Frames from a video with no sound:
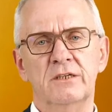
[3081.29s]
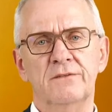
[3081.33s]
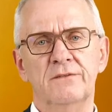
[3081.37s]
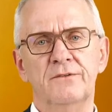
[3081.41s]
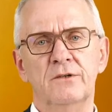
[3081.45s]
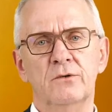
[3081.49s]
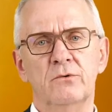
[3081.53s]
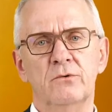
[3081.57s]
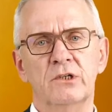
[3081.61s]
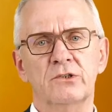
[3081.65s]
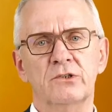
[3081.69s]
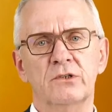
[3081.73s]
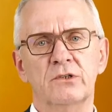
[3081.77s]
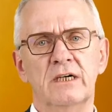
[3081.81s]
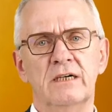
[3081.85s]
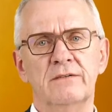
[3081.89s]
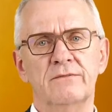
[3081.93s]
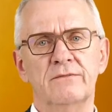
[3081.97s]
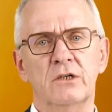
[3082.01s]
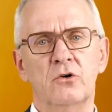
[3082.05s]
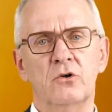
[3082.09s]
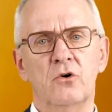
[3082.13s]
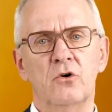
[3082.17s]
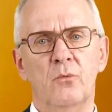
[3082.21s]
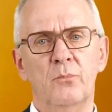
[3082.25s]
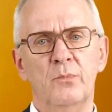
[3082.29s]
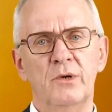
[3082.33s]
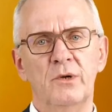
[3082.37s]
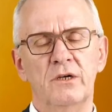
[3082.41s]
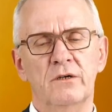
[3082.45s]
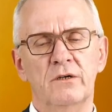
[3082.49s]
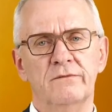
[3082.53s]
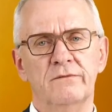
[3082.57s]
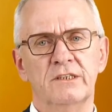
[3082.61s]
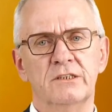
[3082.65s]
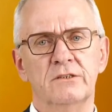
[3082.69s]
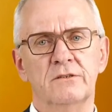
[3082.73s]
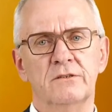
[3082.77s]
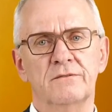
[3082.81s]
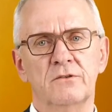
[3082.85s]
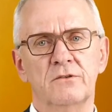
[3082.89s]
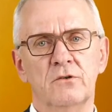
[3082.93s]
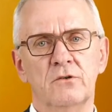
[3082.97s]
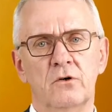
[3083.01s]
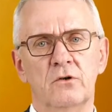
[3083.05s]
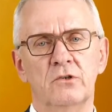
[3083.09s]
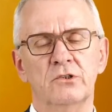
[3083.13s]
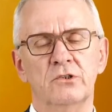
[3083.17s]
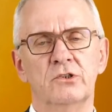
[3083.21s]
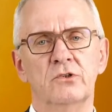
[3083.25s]
if you want to have a copy of it, of
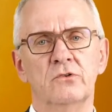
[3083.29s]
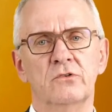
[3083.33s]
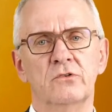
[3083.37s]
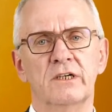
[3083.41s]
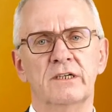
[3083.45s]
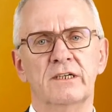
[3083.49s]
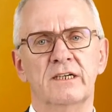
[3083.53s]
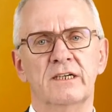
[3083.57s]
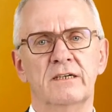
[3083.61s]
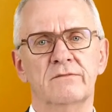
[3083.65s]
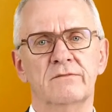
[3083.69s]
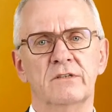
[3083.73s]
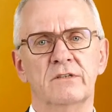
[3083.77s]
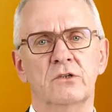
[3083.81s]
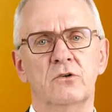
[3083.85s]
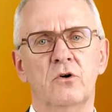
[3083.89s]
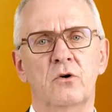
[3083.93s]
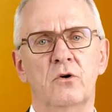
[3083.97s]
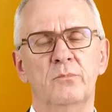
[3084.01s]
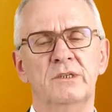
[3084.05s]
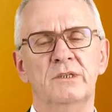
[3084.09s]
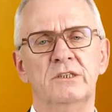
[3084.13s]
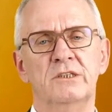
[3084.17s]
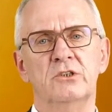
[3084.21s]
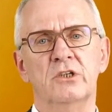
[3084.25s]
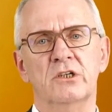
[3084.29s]
course you can have a copy.